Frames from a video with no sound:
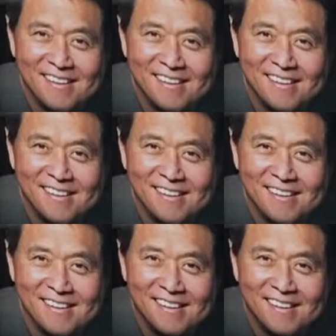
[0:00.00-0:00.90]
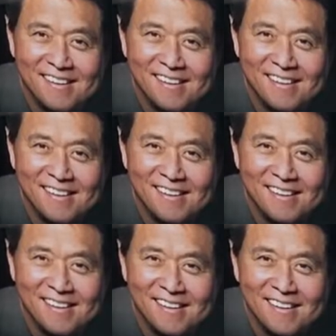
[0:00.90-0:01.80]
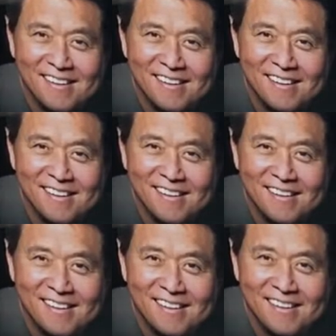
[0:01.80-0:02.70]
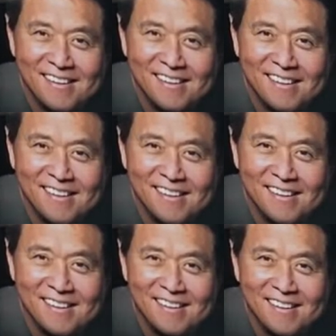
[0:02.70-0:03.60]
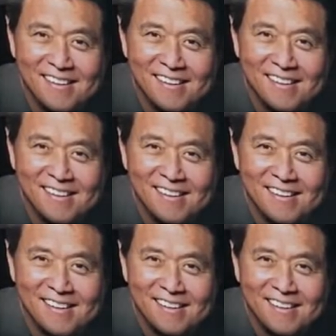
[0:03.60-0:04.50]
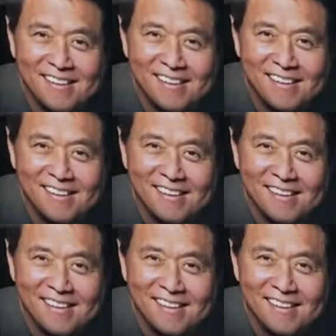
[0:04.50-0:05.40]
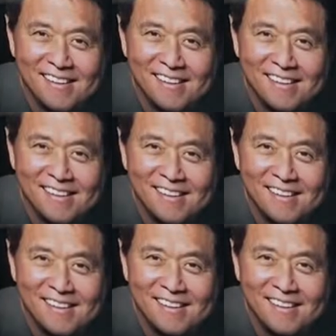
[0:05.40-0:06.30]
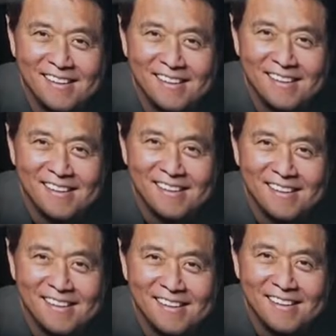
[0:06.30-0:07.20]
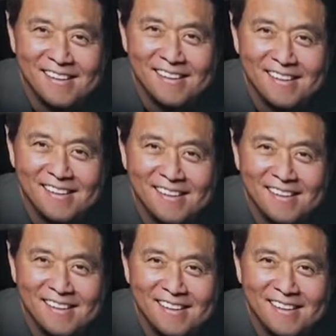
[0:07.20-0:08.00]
(not speaking)